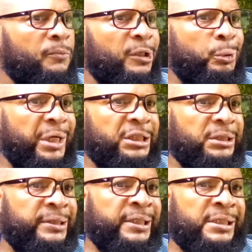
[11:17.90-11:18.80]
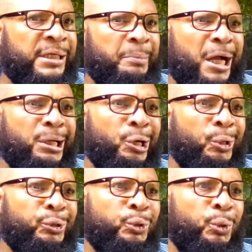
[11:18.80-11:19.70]
The question is, am I
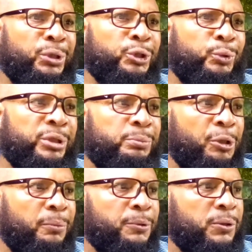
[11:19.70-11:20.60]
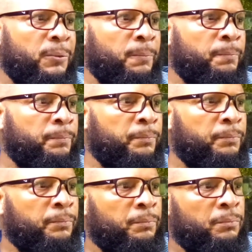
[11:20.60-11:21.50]
called according to his purpose?
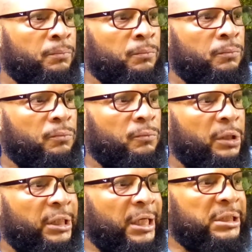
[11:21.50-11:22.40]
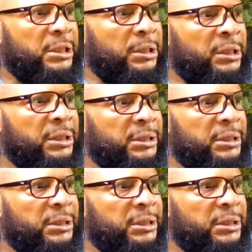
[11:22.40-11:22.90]
And that's an